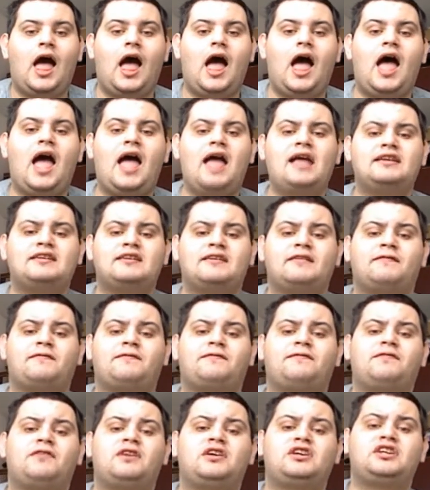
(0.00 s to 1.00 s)
And
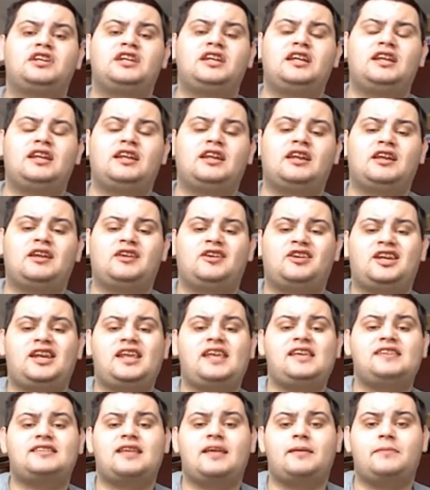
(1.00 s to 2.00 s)
for
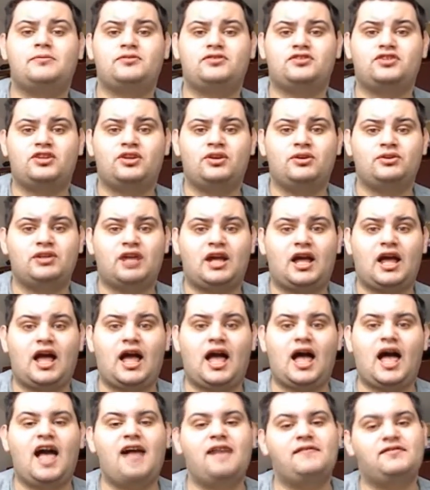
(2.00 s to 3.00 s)
today's episode,
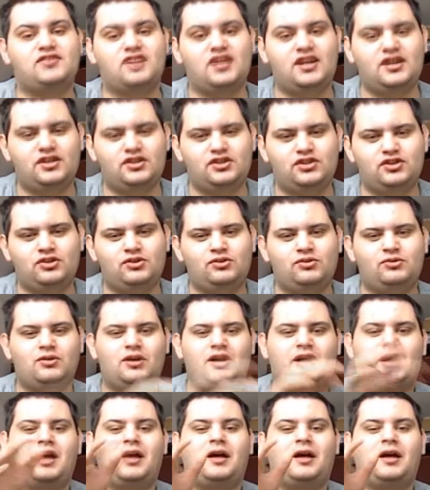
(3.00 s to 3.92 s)
I decided to do